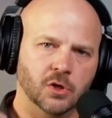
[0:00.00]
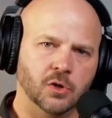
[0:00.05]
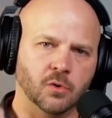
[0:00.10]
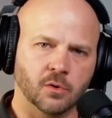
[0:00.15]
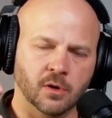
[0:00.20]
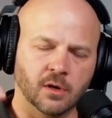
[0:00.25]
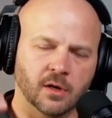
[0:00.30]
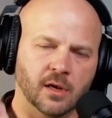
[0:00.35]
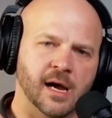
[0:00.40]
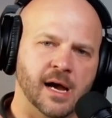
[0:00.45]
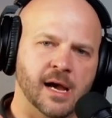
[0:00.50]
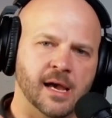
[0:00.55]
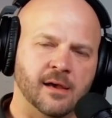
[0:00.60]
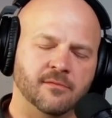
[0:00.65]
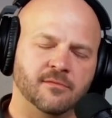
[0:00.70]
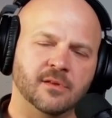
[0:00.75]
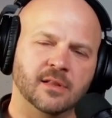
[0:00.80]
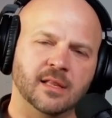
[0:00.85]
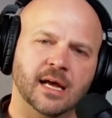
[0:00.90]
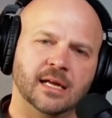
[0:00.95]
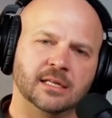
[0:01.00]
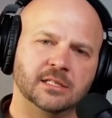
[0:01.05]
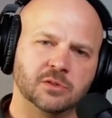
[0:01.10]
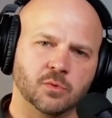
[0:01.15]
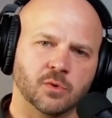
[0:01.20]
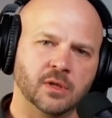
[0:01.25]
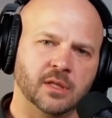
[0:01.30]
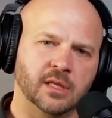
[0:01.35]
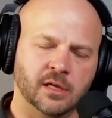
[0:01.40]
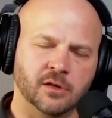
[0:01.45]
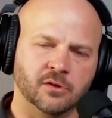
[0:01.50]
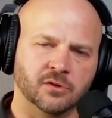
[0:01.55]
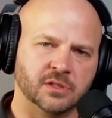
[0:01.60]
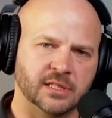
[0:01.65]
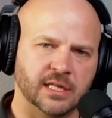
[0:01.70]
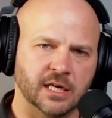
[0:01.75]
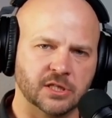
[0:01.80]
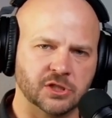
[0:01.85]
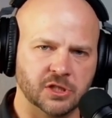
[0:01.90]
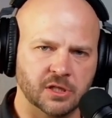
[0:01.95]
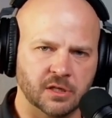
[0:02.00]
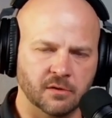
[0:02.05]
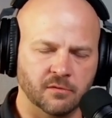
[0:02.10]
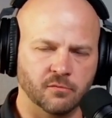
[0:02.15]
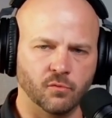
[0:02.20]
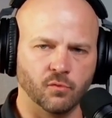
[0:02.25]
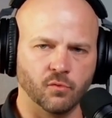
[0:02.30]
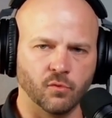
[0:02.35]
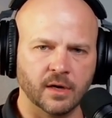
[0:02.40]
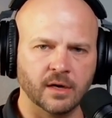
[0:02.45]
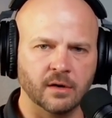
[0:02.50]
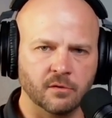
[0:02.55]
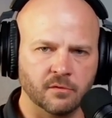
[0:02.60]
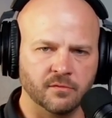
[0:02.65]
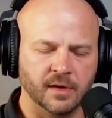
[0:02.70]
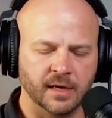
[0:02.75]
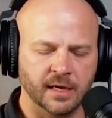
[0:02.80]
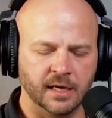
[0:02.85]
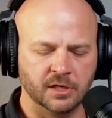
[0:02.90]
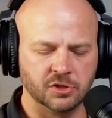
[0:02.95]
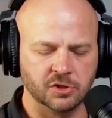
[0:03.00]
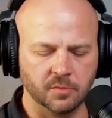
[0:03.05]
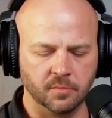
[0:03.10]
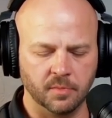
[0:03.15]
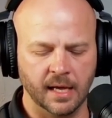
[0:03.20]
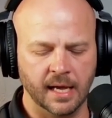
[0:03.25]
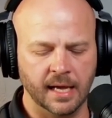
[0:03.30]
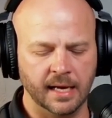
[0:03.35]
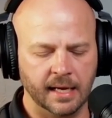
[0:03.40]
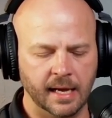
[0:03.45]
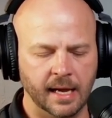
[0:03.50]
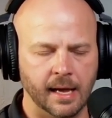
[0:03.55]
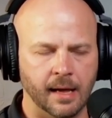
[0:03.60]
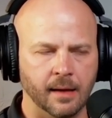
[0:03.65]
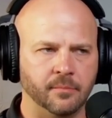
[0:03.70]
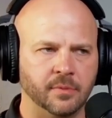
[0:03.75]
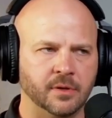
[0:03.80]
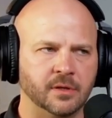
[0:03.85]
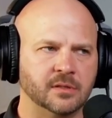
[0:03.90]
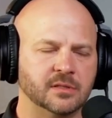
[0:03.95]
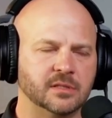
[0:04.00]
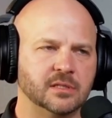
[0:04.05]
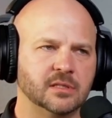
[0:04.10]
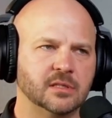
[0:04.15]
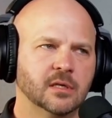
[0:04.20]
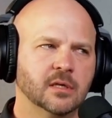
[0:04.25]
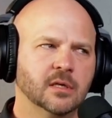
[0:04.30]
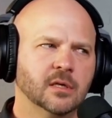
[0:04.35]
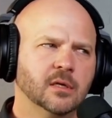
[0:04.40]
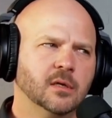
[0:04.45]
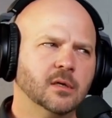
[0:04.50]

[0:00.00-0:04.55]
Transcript: your life. And that's where the intersection of real financial planning happens.